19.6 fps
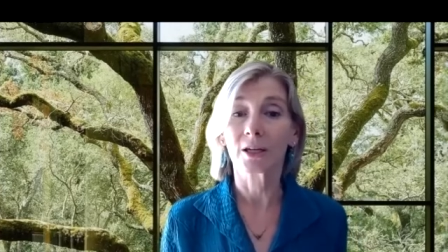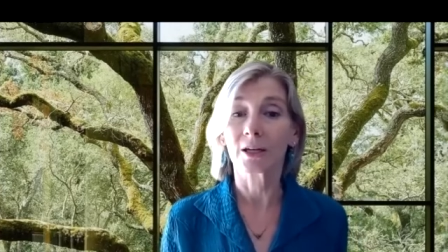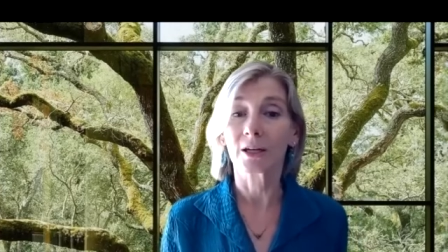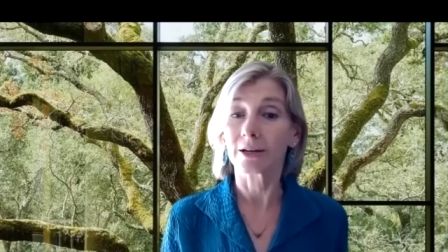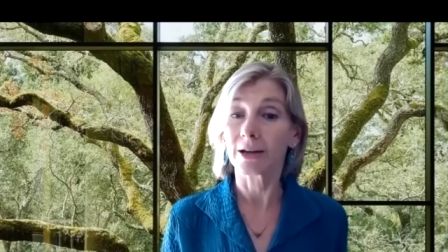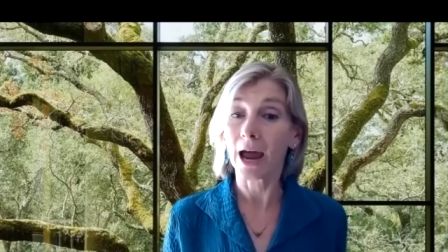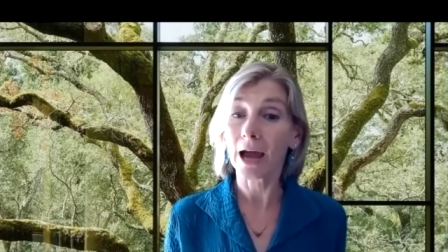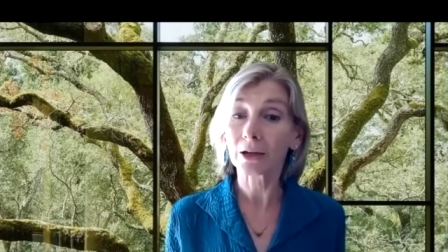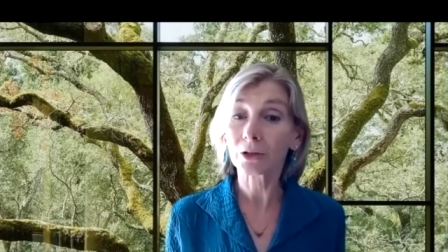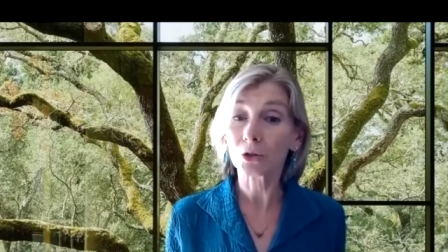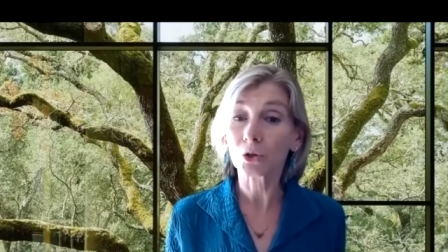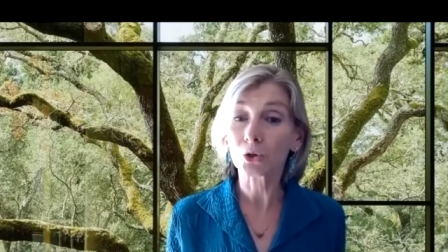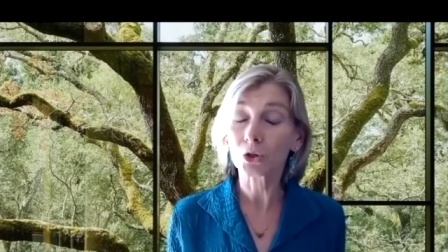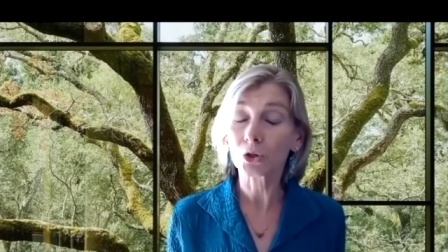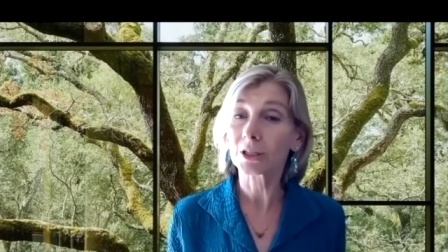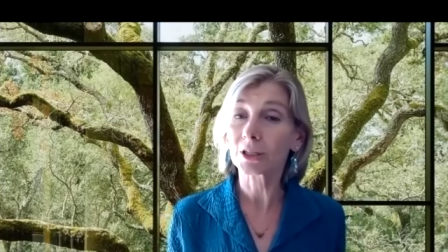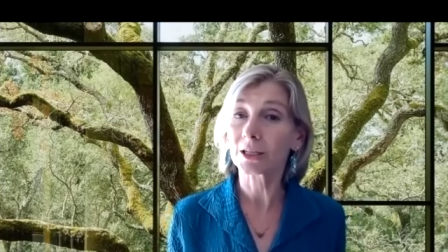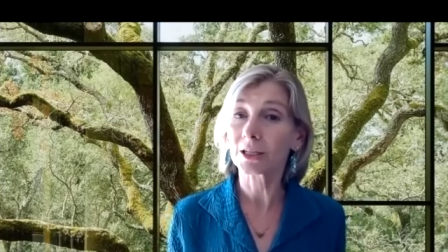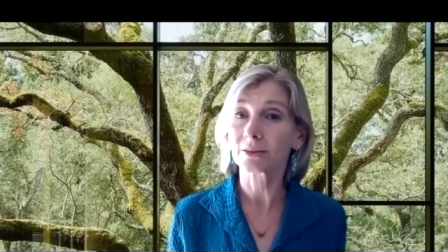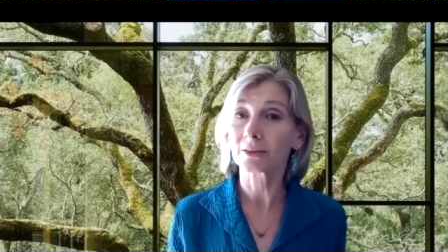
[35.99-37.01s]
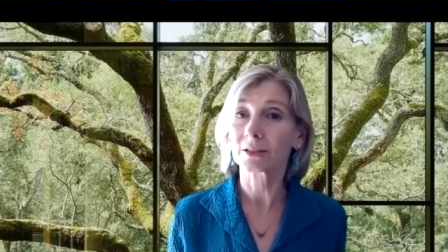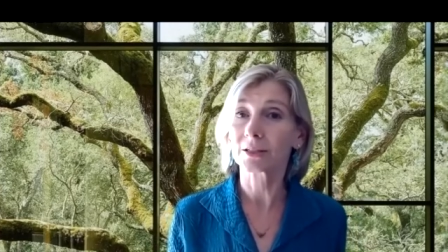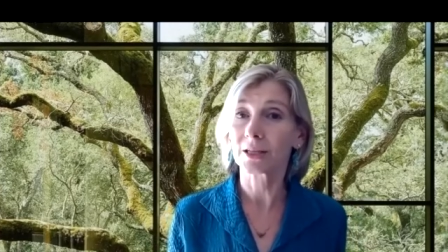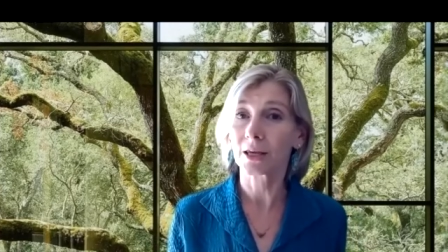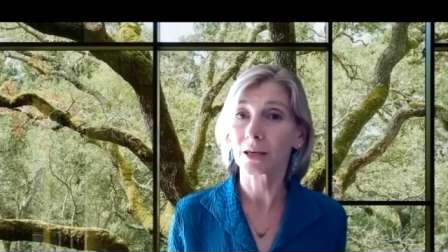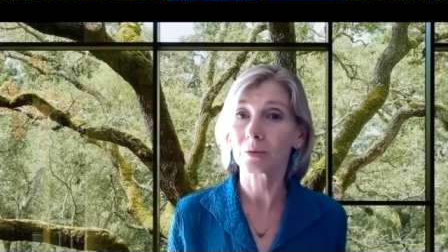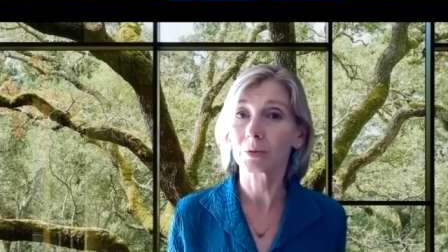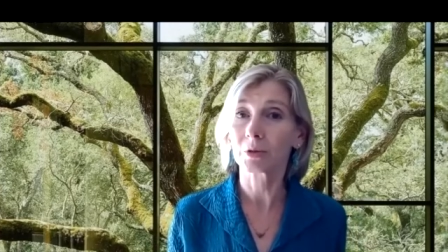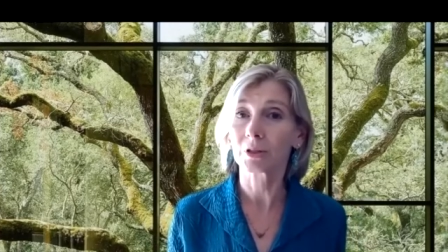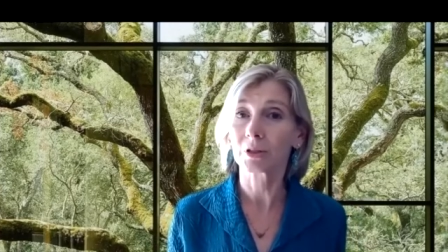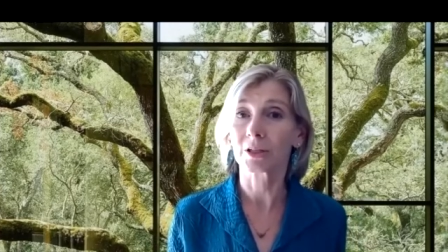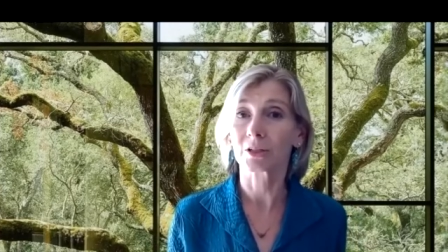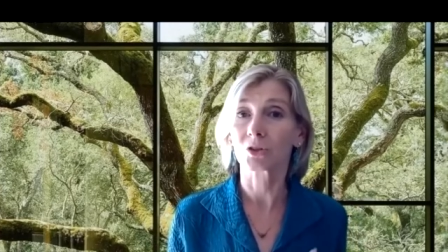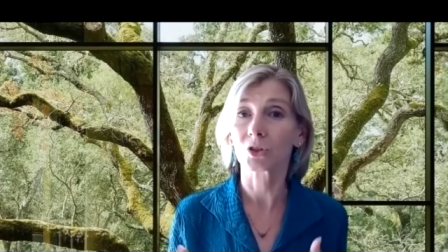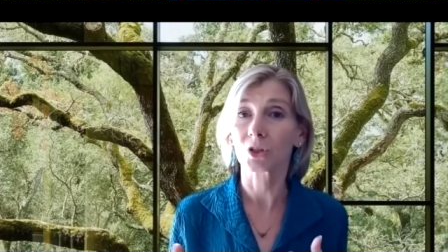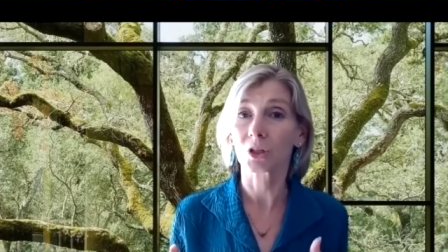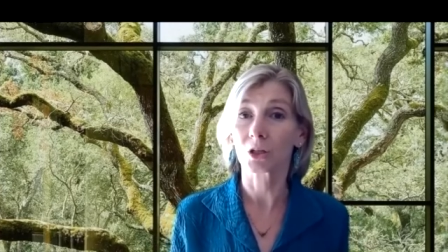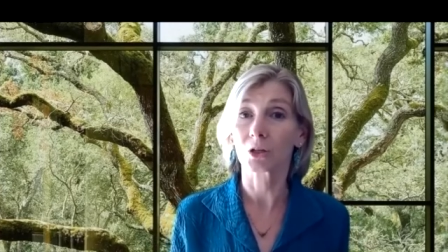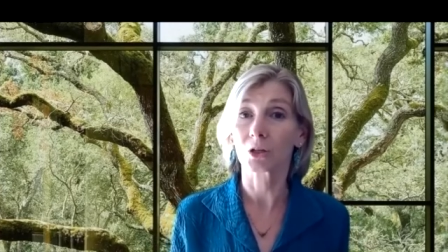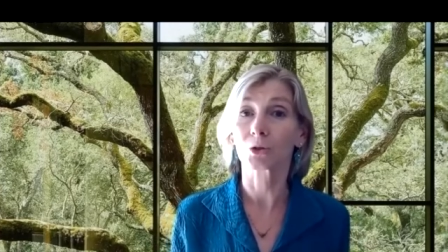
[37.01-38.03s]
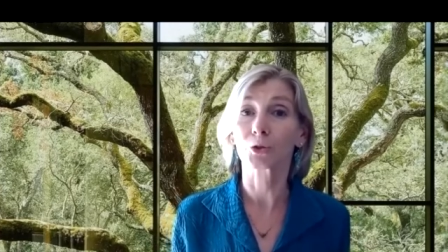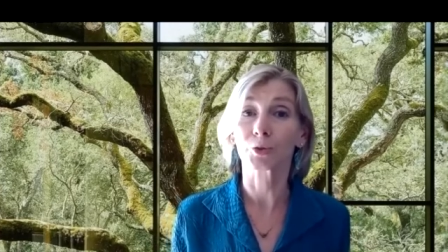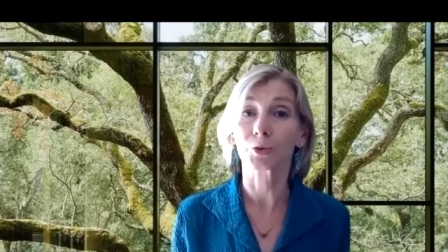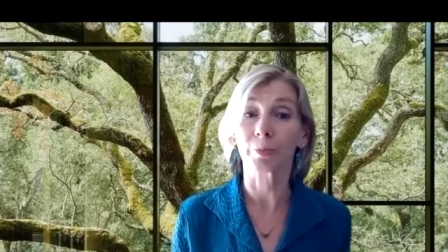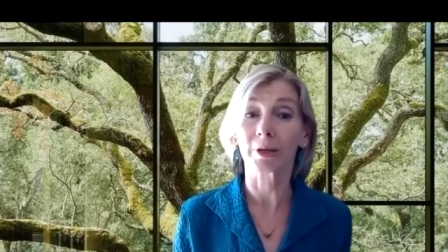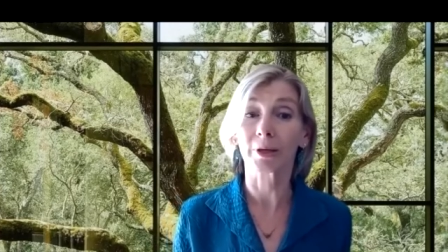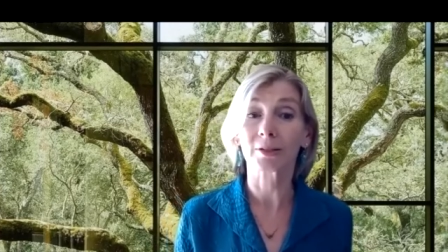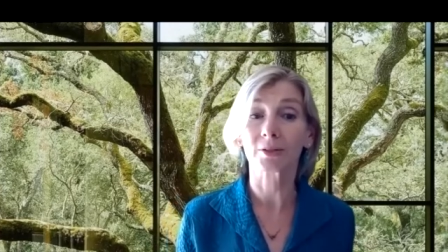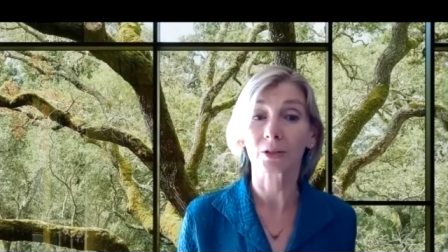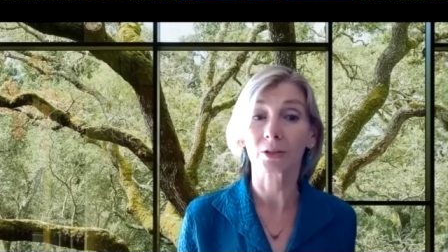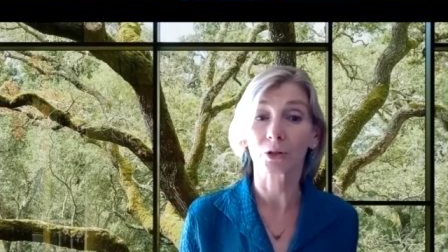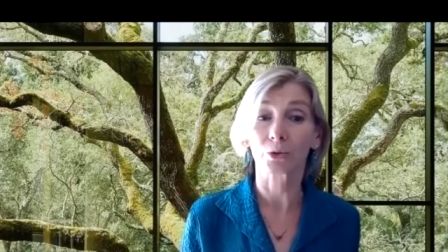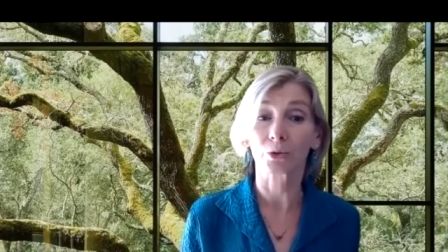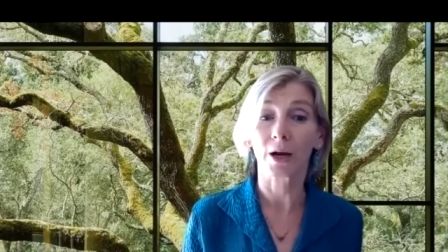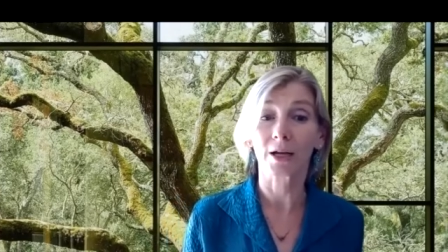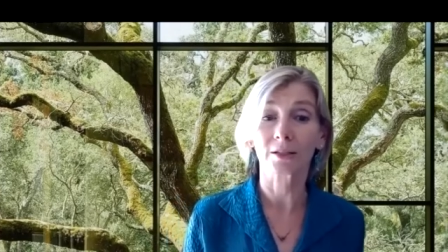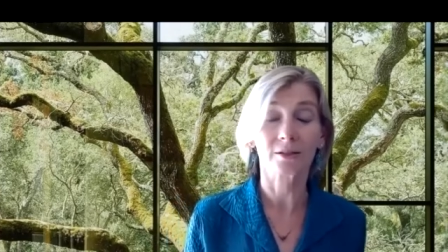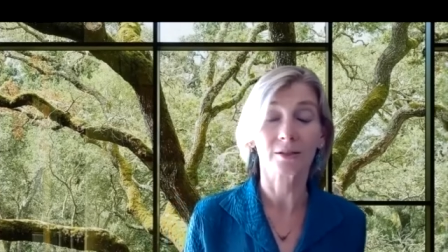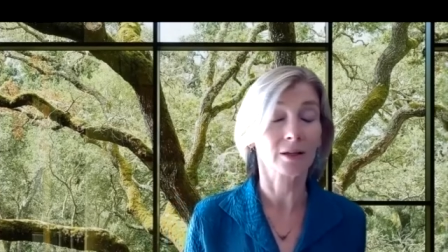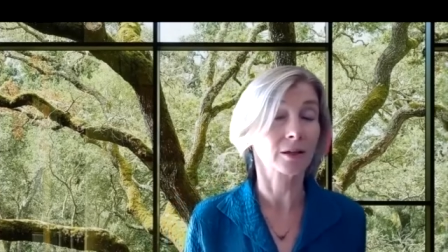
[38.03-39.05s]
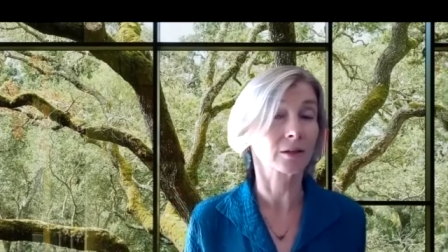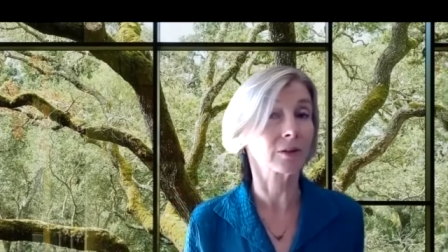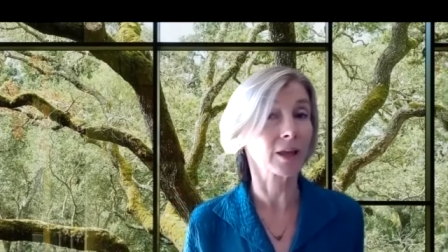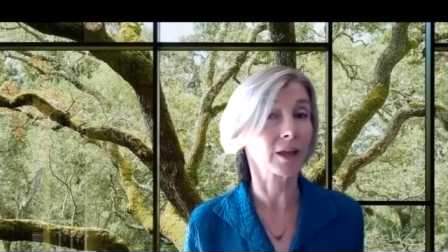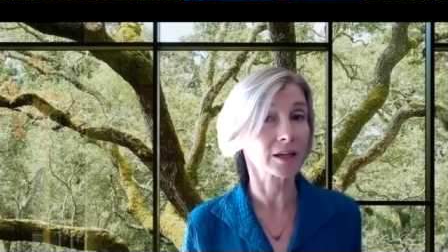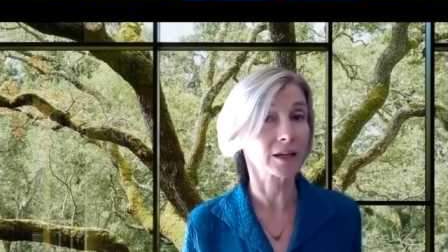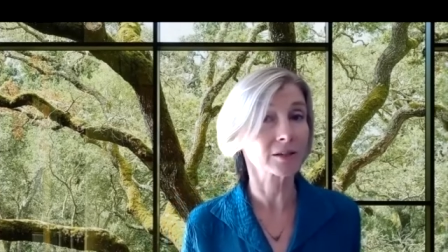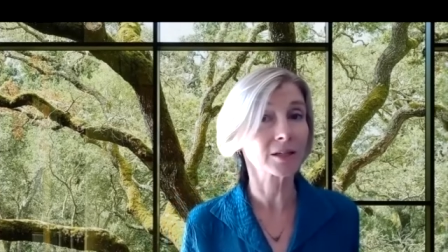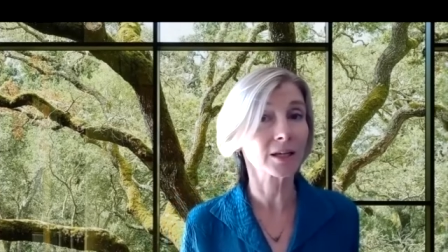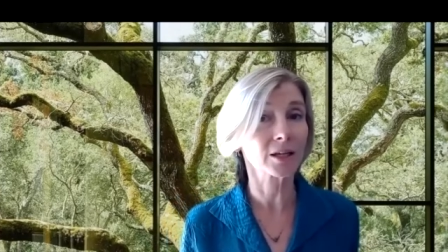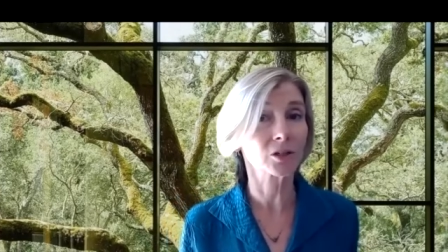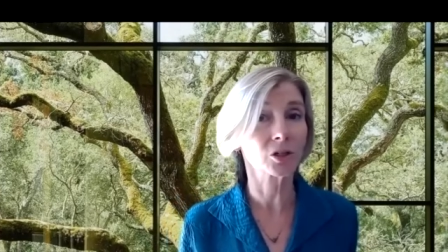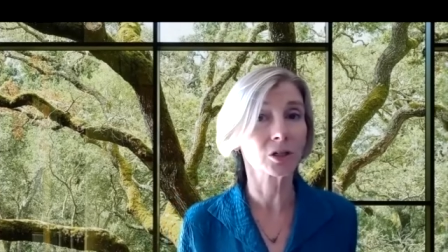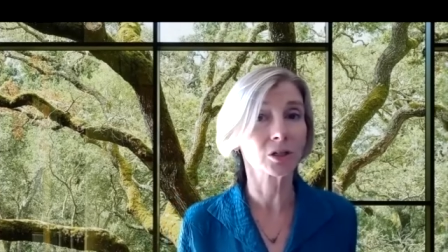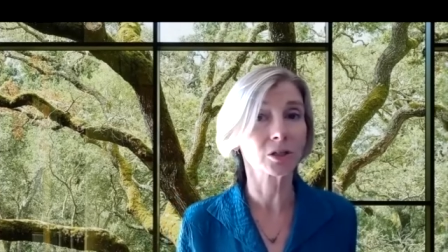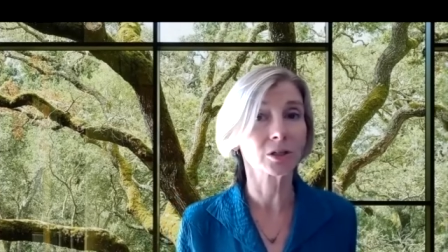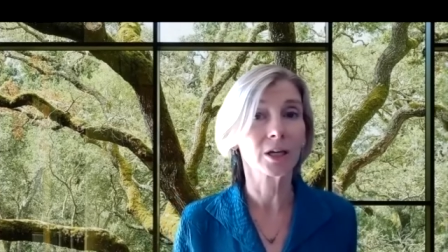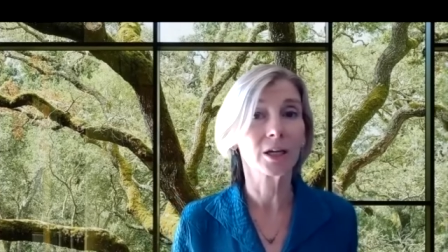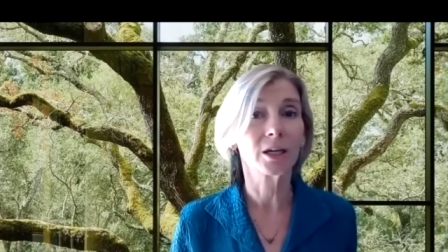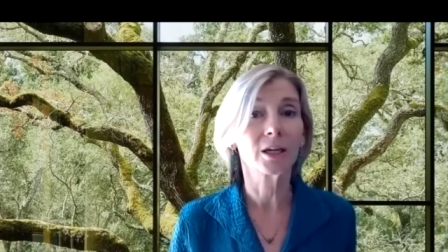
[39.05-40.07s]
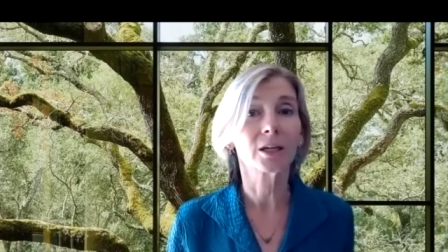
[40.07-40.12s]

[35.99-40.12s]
not usually at the table and secures basic rights like land tenure,